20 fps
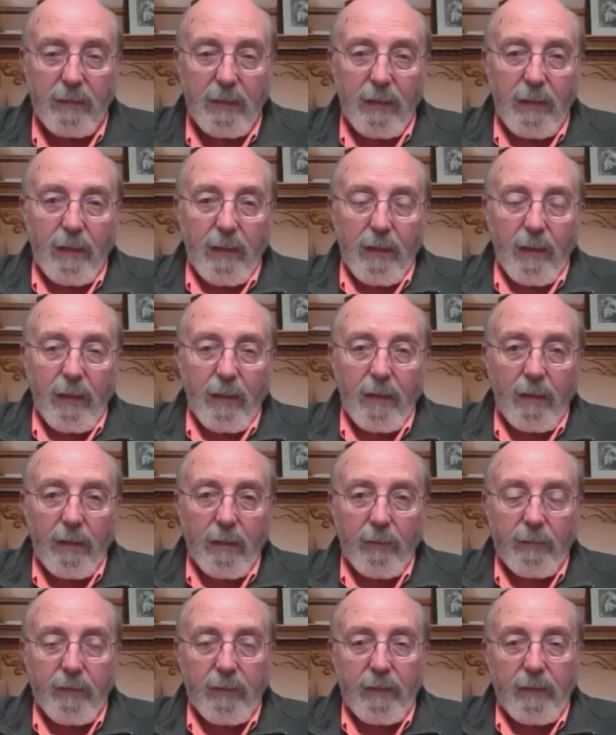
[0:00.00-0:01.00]

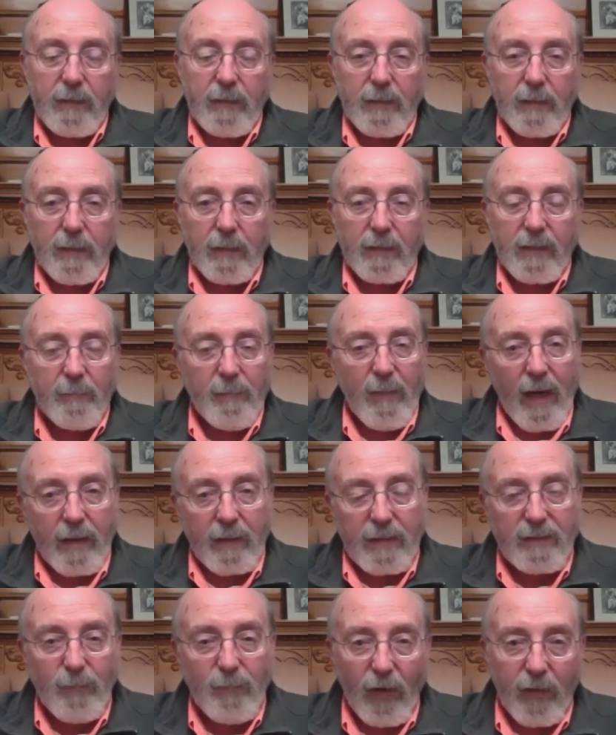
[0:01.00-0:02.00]
The commodities
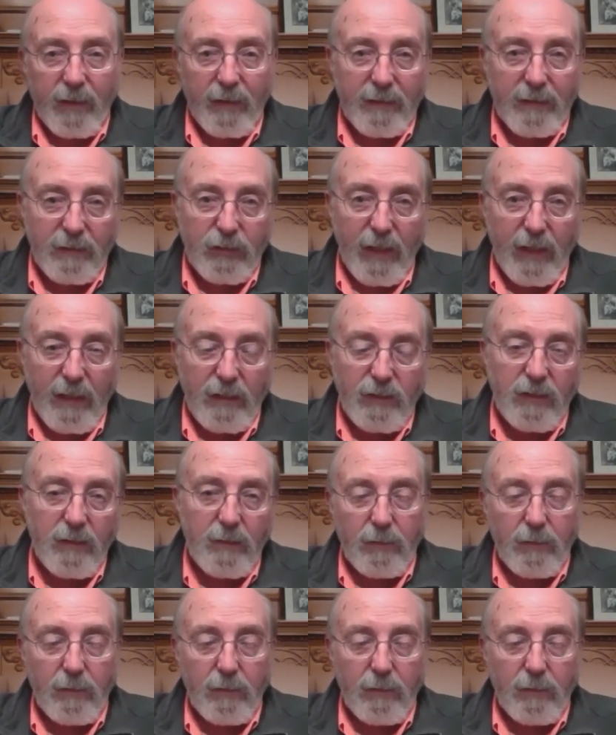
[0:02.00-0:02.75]
market is changing.